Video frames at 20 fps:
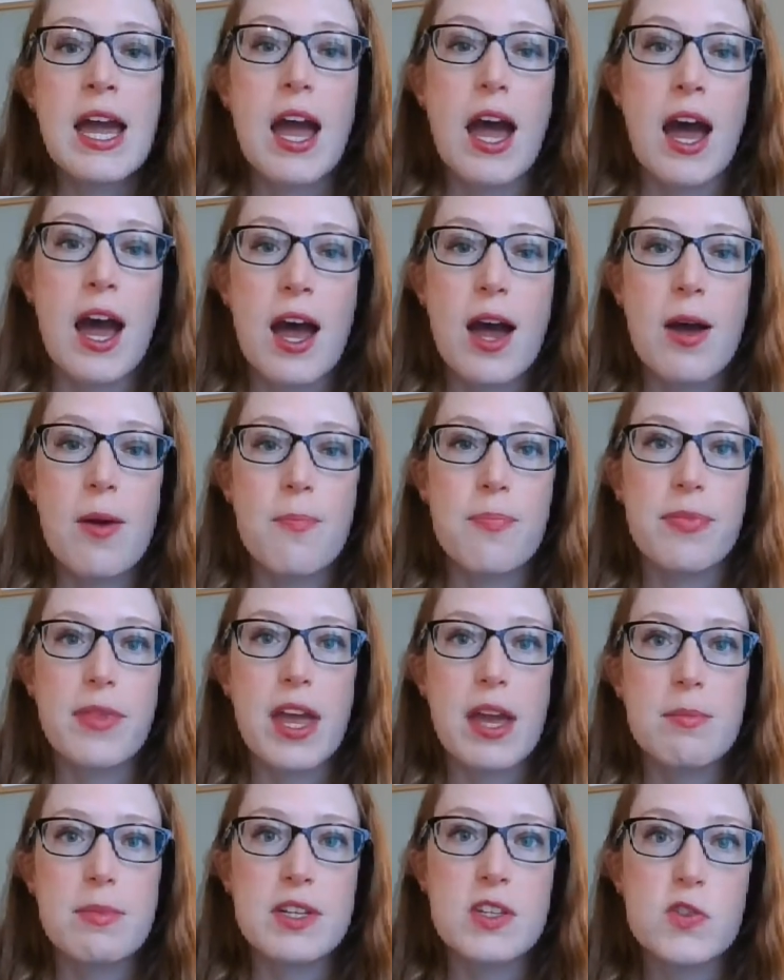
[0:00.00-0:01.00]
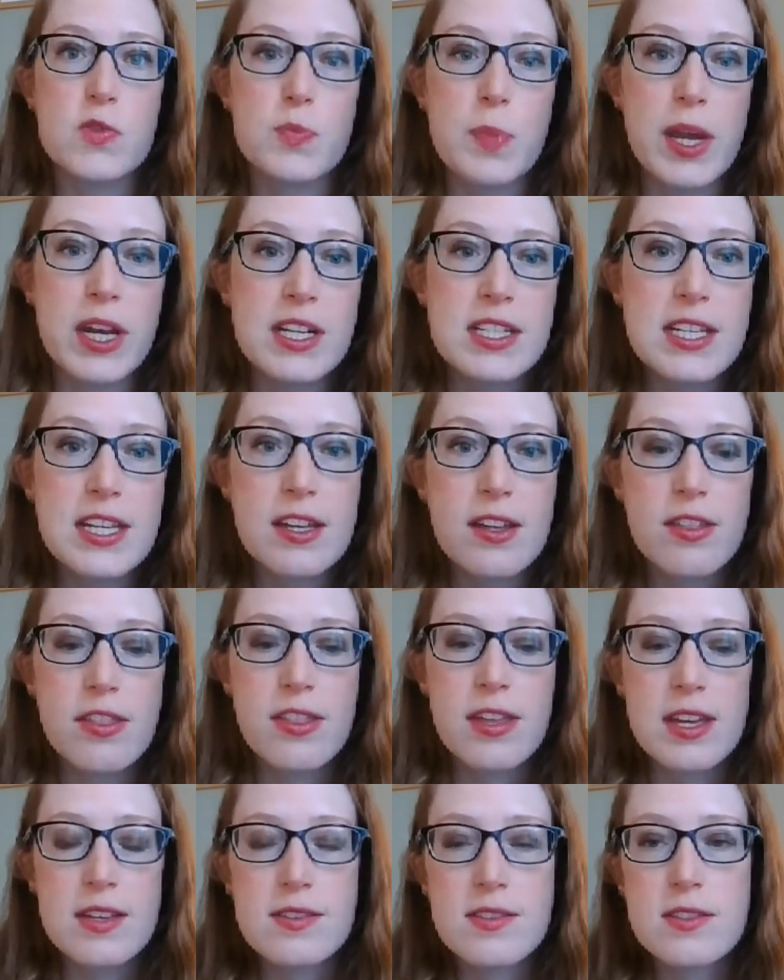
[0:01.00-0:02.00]
I'm expecting
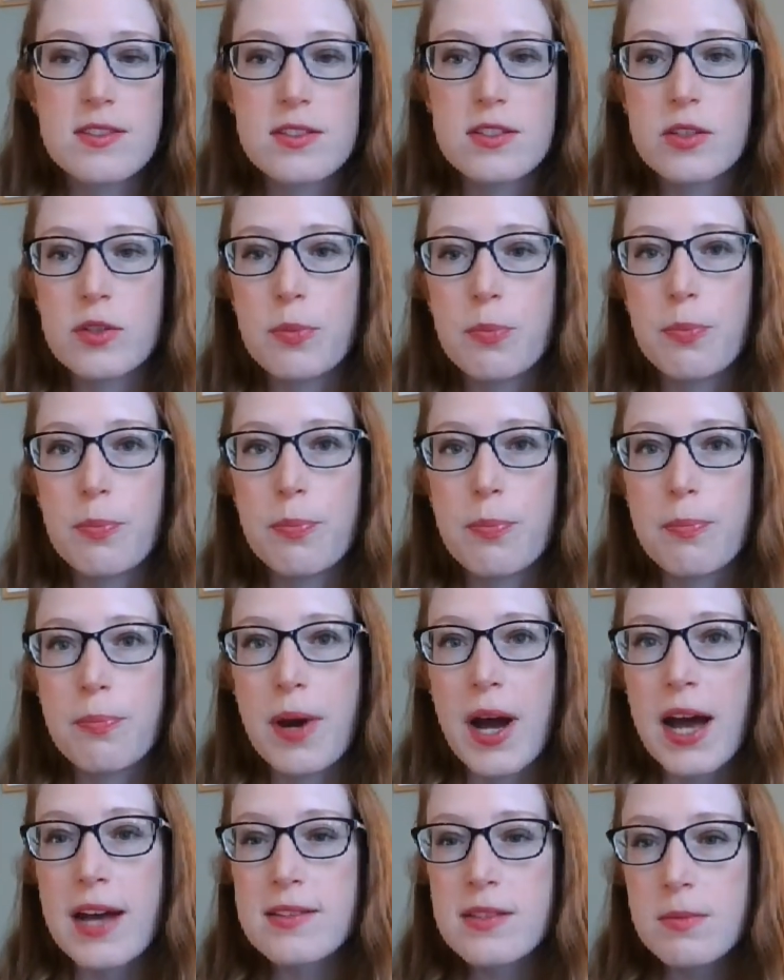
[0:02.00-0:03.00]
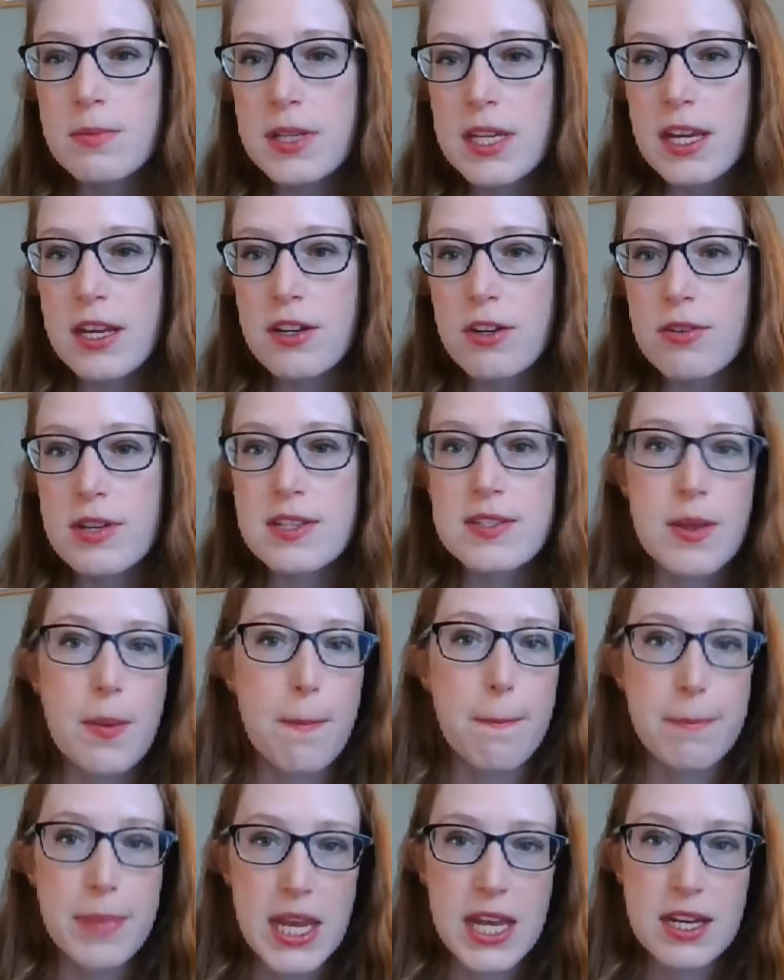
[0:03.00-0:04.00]
this to possibly increase a
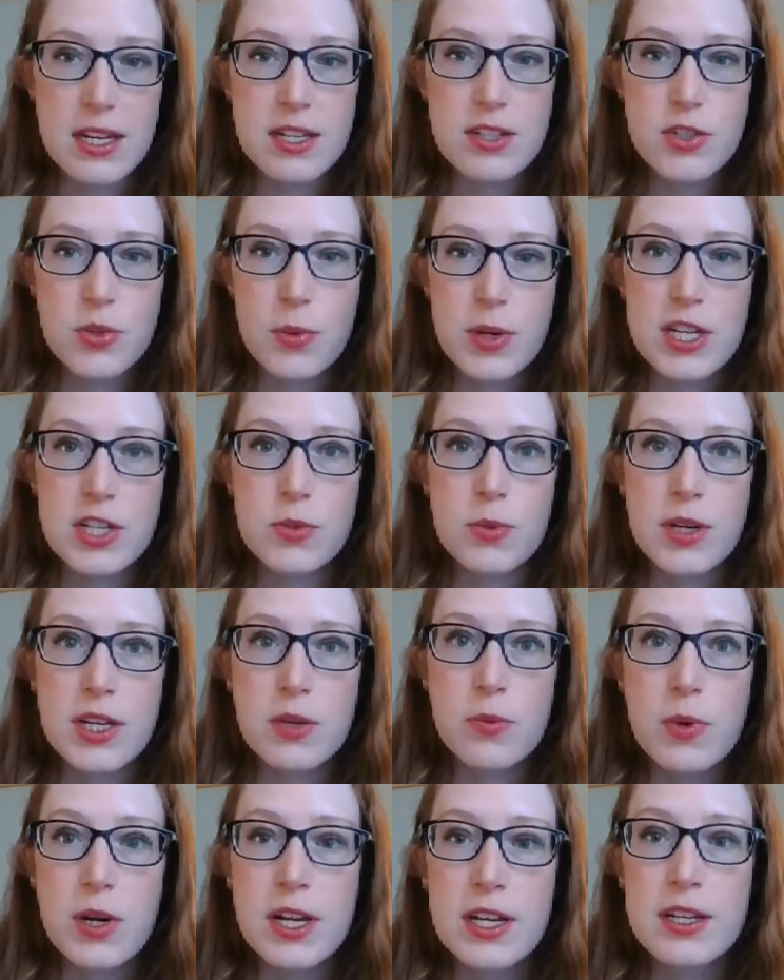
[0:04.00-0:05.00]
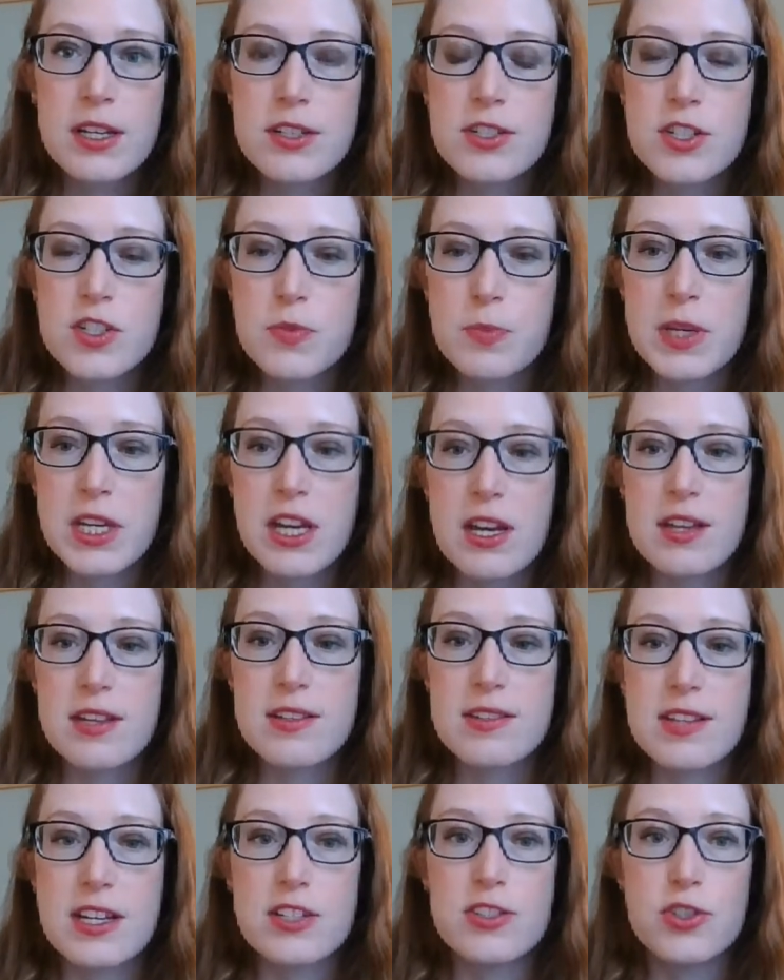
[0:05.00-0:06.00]
bit in 2021 just
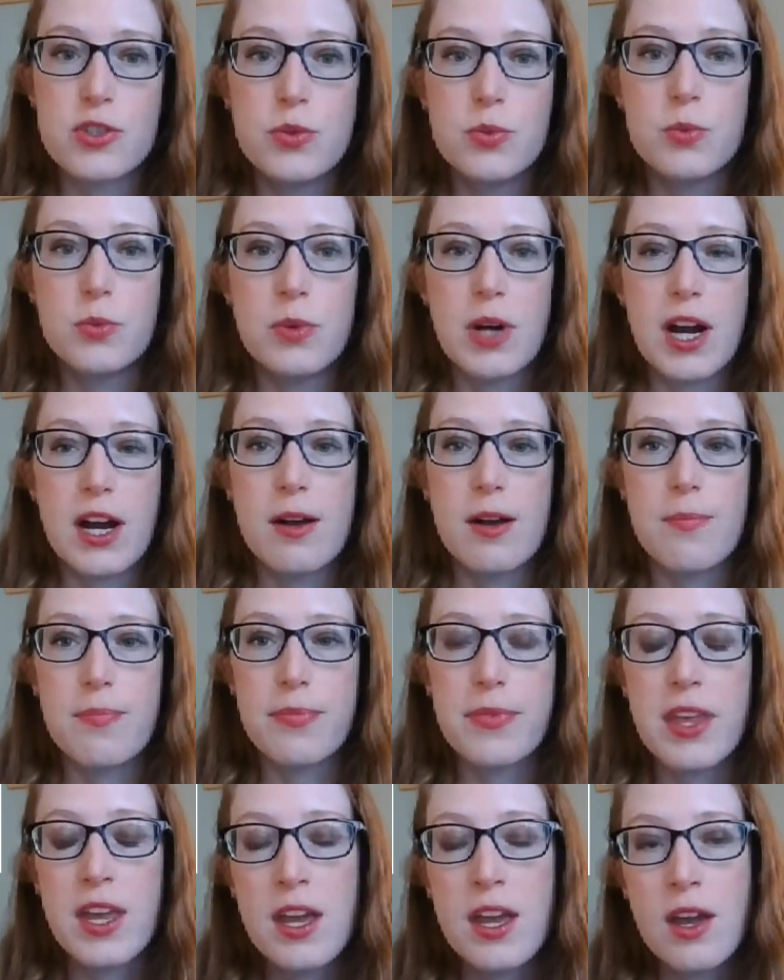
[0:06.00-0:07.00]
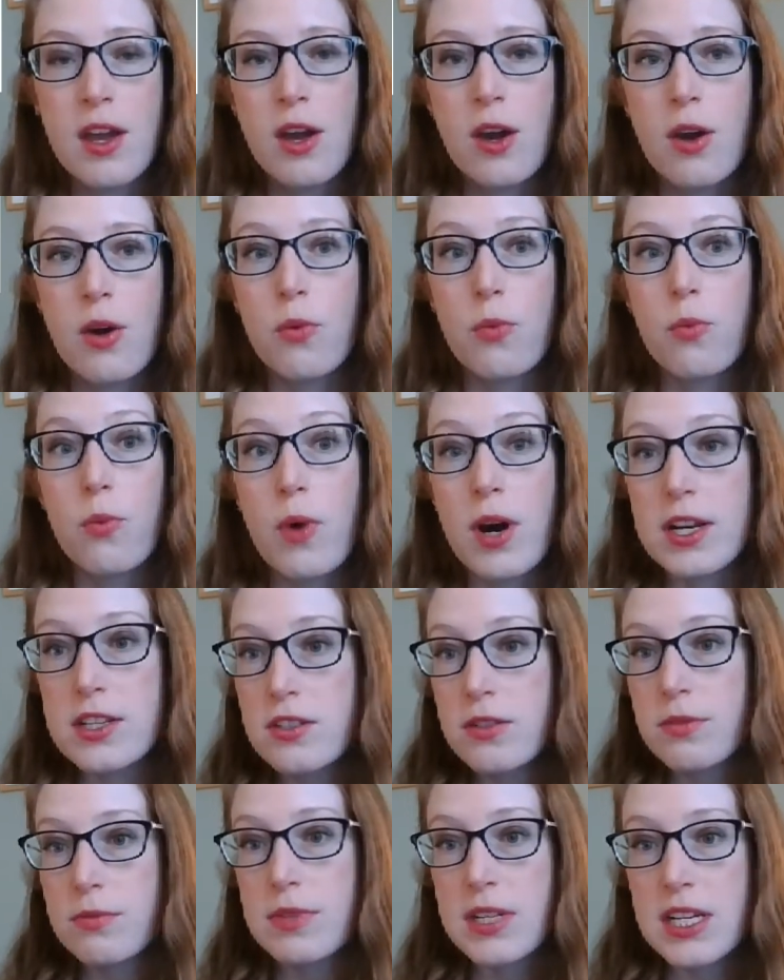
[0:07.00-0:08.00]
because I do want
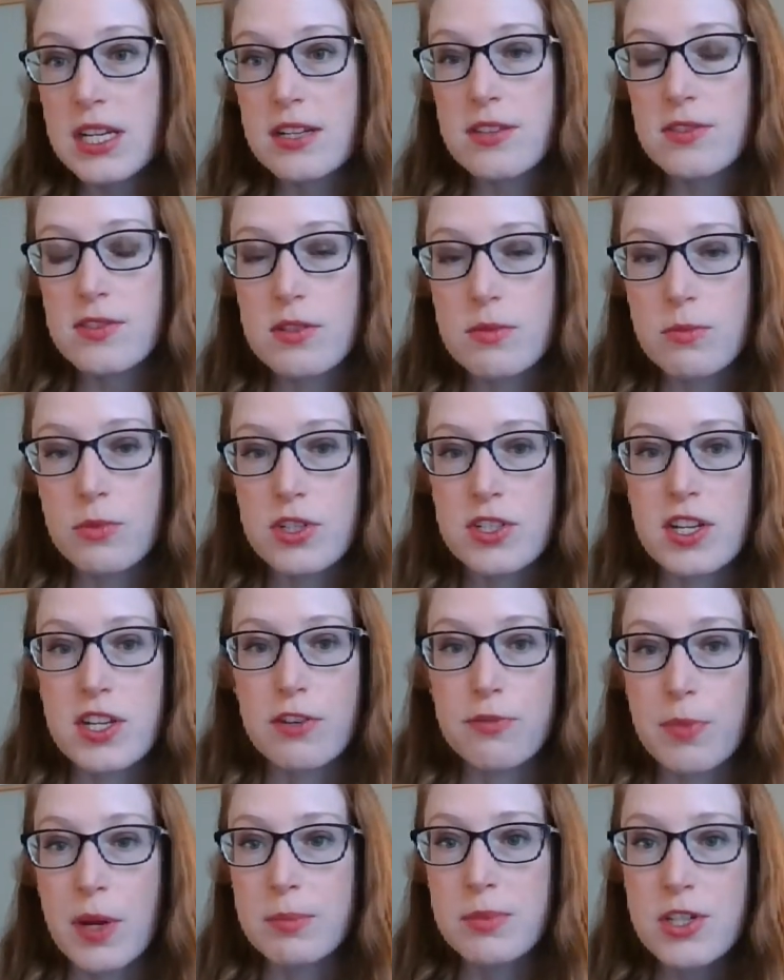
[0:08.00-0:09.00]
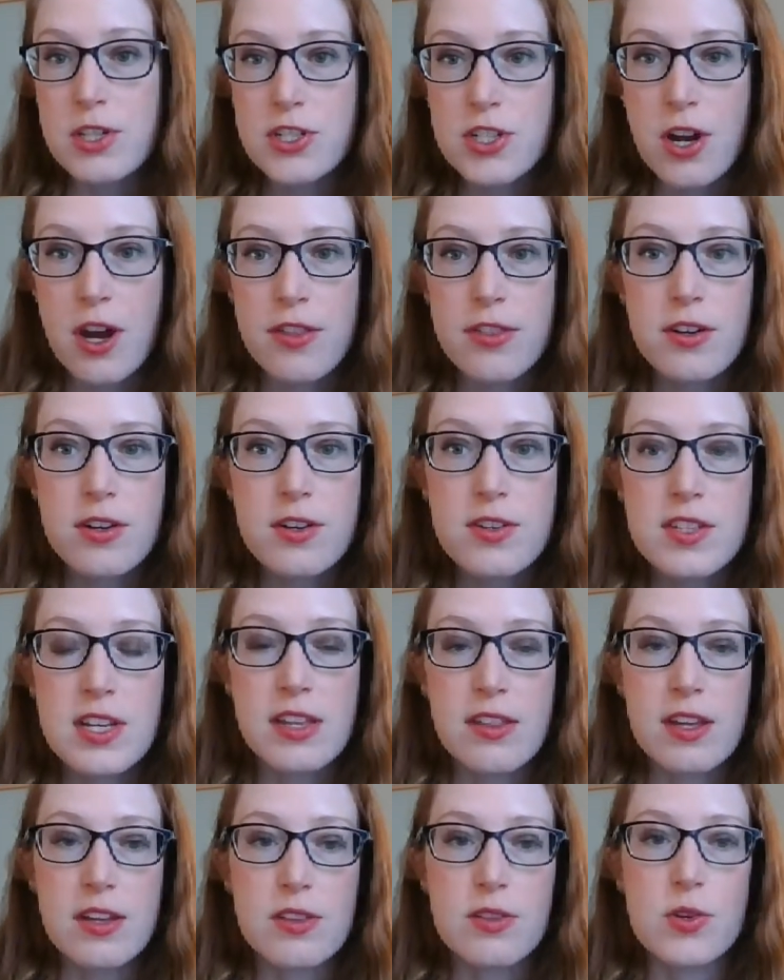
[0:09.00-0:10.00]
to read some more self-published authors, and I
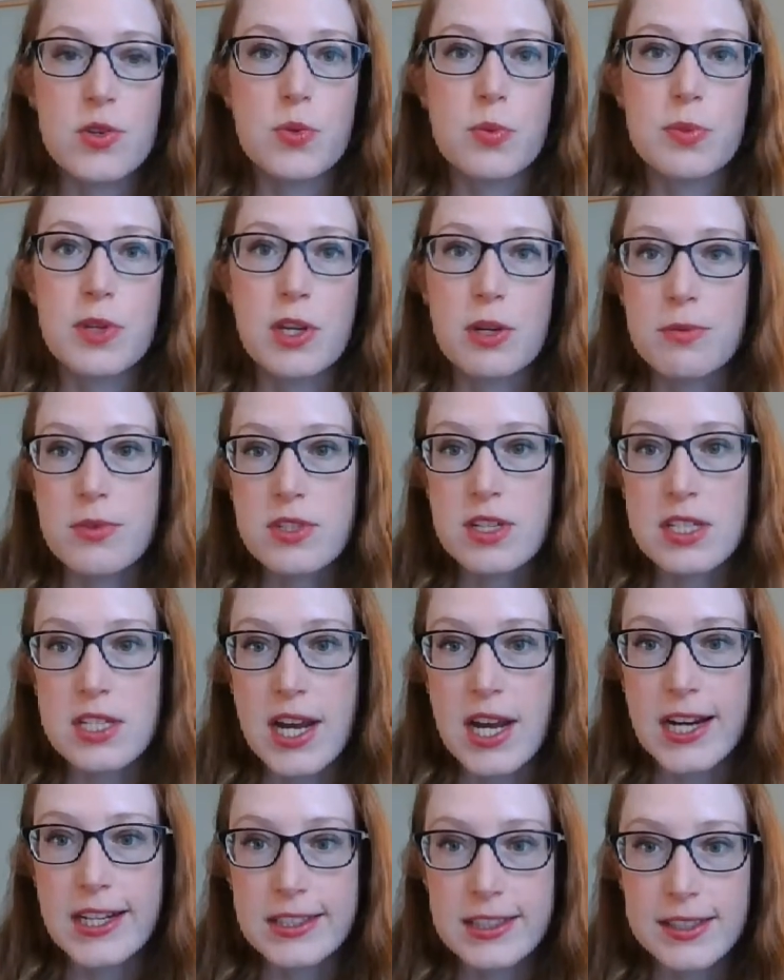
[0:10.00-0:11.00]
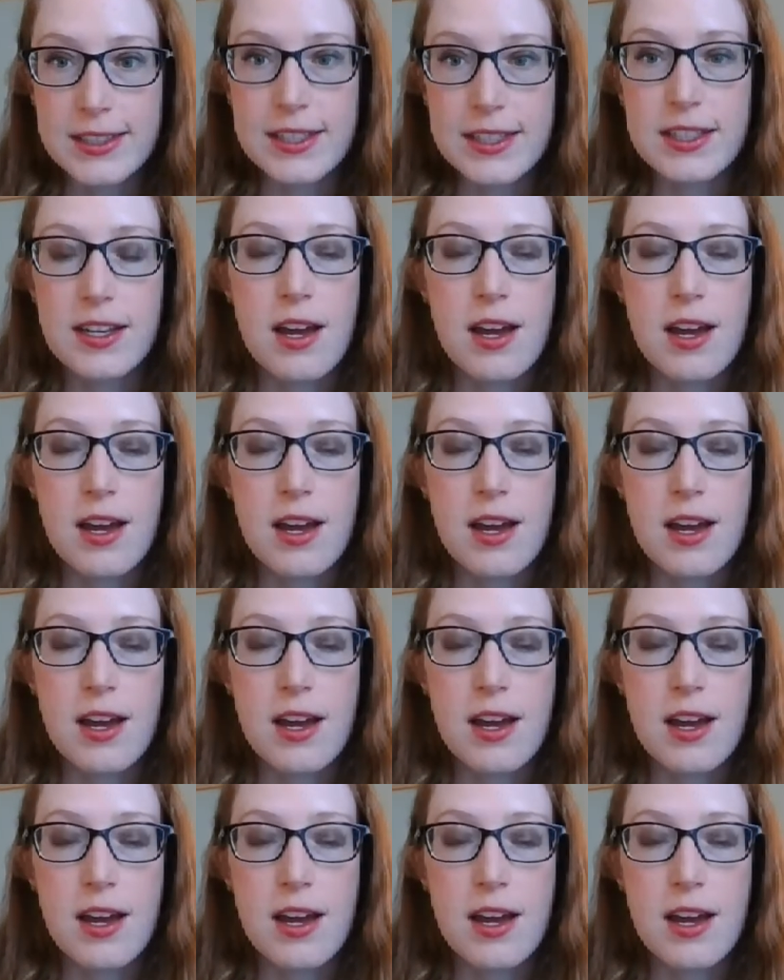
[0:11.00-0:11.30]
think those will be almost entirely